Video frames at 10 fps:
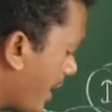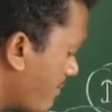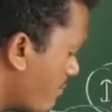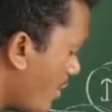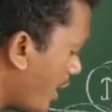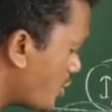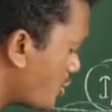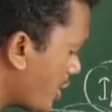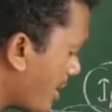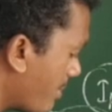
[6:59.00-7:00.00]

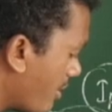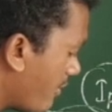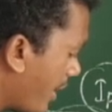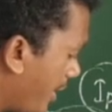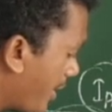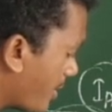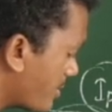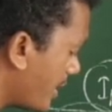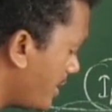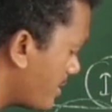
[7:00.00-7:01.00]
MOH type of
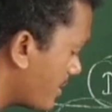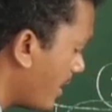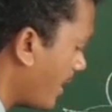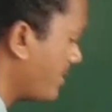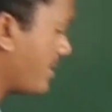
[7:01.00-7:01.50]
hydroxides like